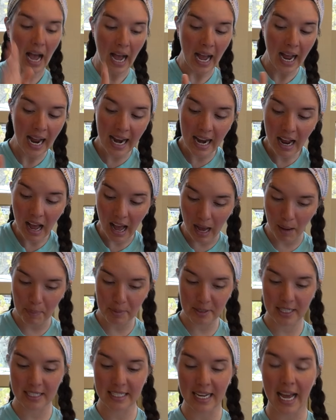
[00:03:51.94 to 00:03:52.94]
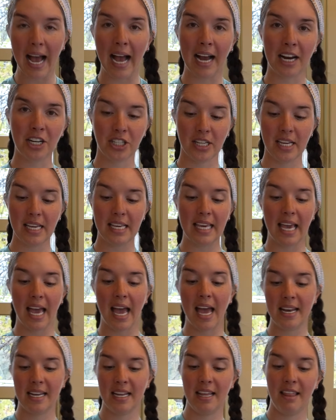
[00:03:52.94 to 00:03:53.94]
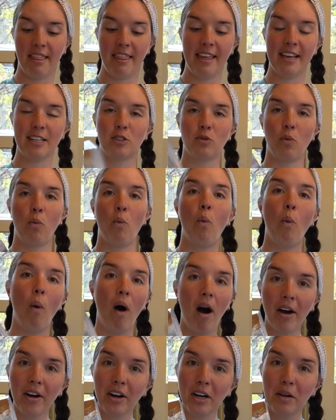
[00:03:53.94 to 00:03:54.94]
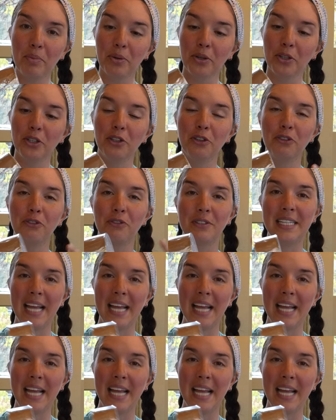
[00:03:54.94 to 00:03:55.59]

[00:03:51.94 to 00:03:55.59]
I opted to actually get this waterproof